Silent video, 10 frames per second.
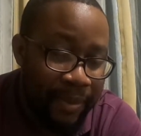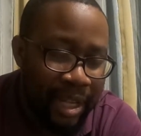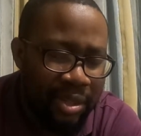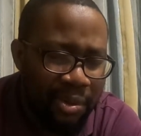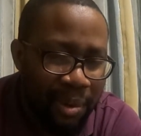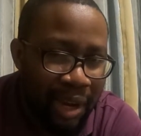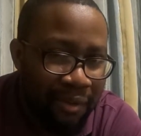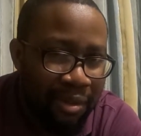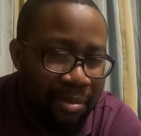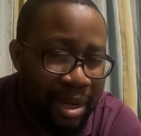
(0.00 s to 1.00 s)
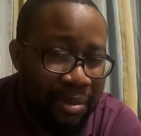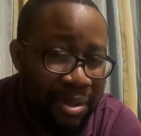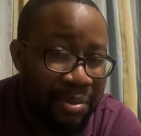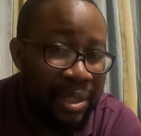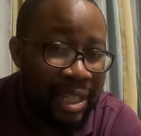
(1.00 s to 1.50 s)
Not too painful, but it
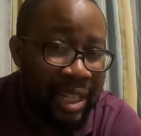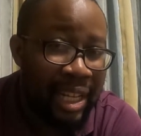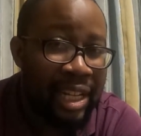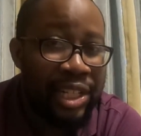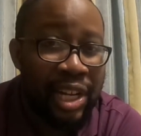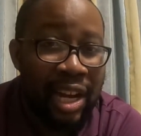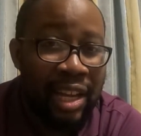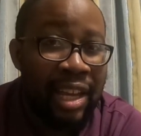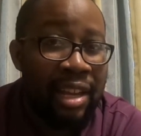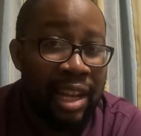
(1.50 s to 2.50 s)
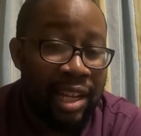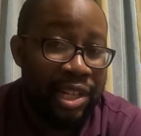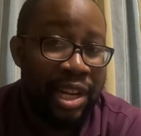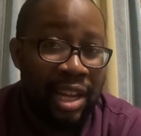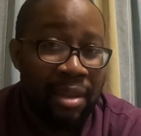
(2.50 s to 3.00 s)
was really like a shocking
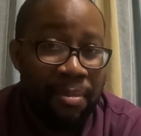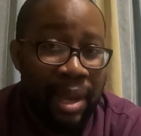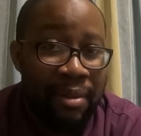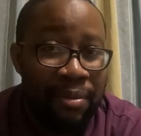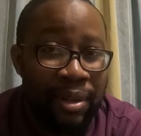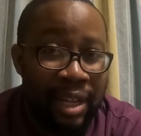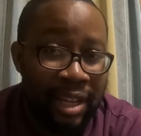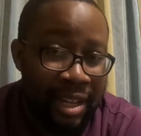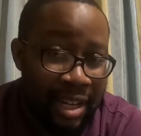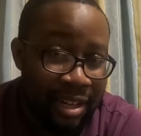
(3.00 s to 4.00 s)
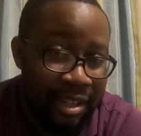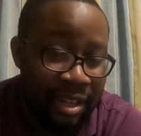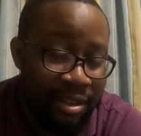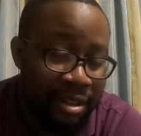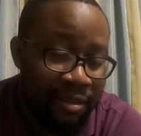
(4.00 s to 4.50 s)
painful, like it kind of
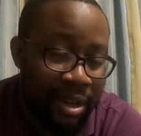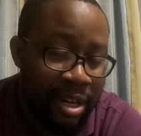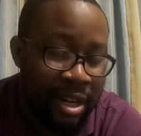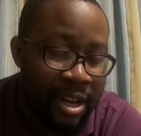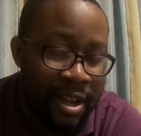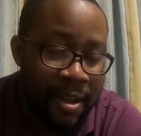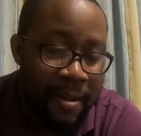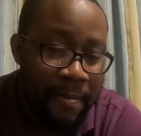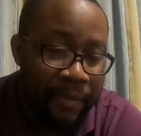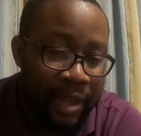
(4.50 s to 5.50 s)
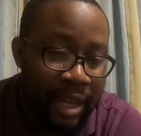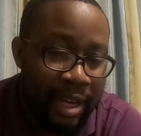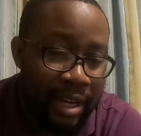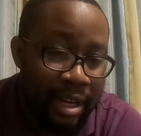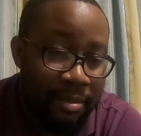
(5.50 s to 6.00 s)
caught you off guard.
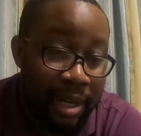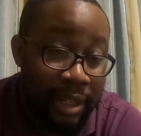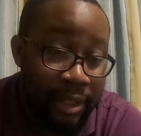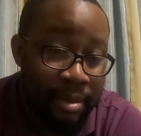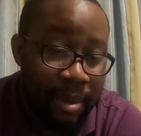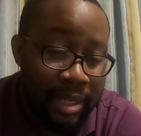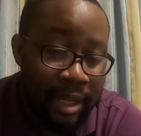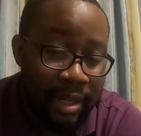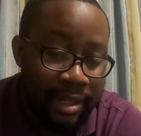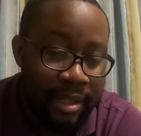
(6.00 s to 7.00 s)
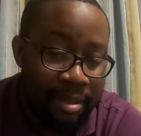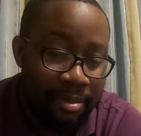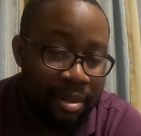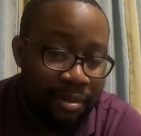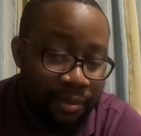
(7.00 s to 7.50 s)
And but it cleared my sinuses
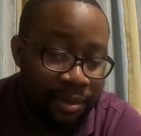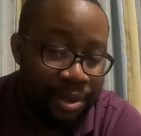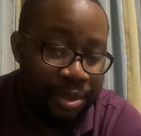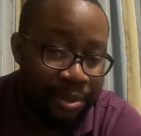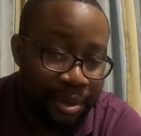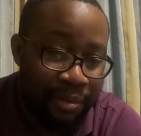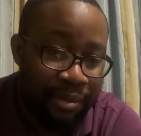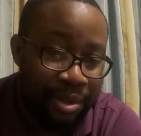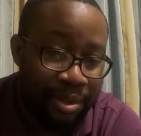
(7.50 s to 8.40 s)
up though, for sure.